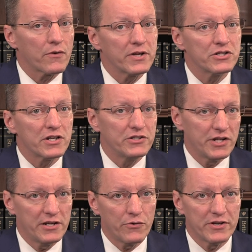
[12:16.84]
reached at
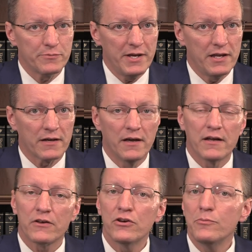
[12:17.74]
January's meeting
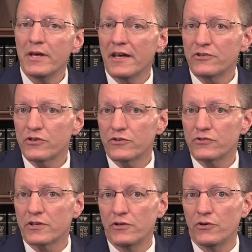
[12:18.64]
could be
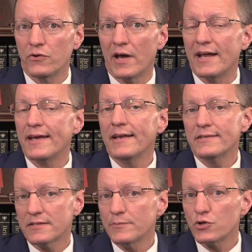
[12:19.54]
introduced anew at any
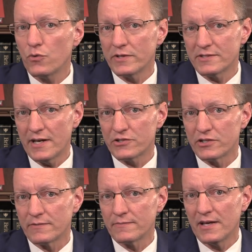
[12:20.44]
subsequent
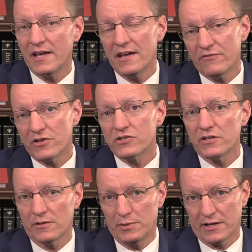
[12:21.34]
session if they're
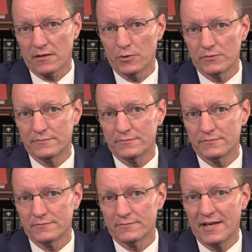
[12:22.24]
still applicable.
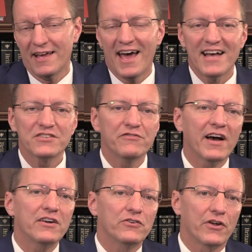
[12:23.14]
As a
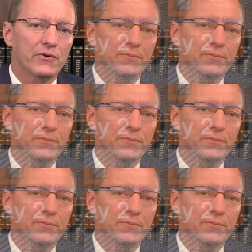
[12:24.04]
final note,